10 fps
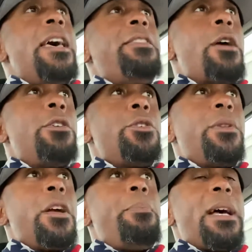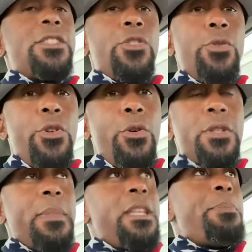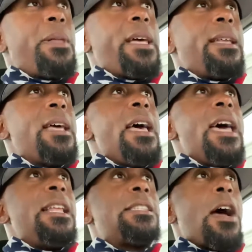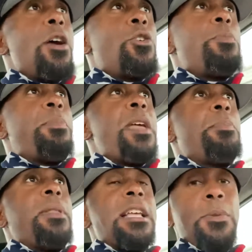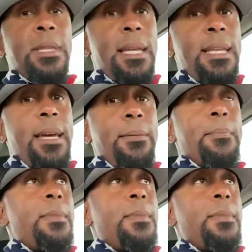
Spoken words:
they were doing their best to use and manipulate an entire group of people. That's what they did.